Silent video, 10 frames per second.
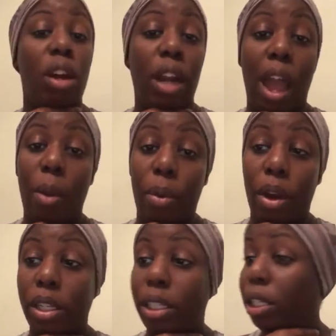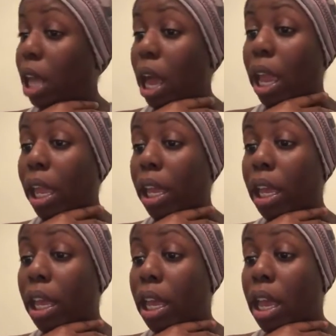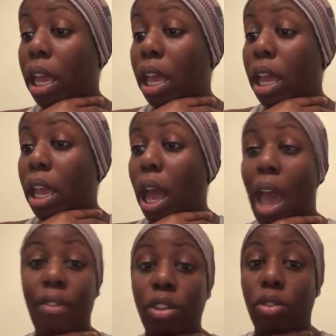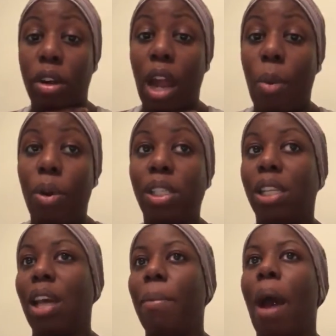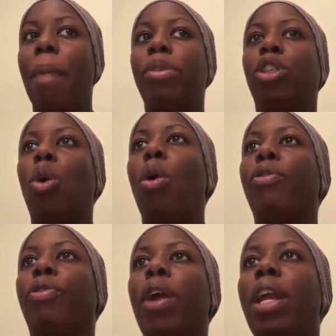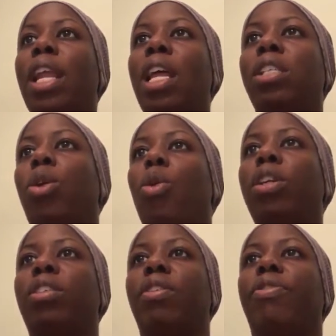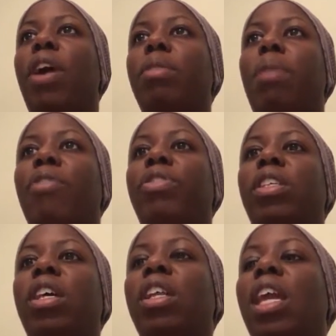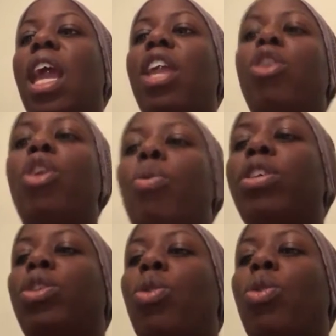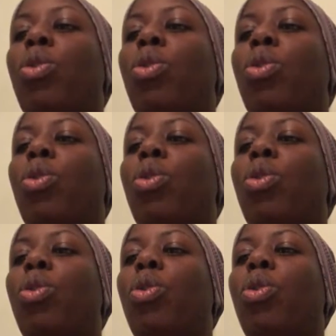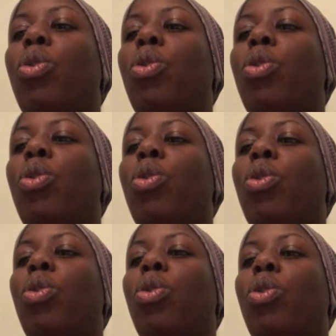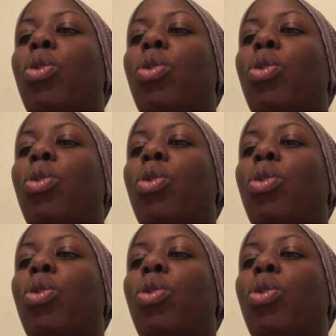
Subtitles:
not once. Like, I haven't drunk not once because I'm so afraid that it's going to affect my fertility. And you know what's so crazy is that when we was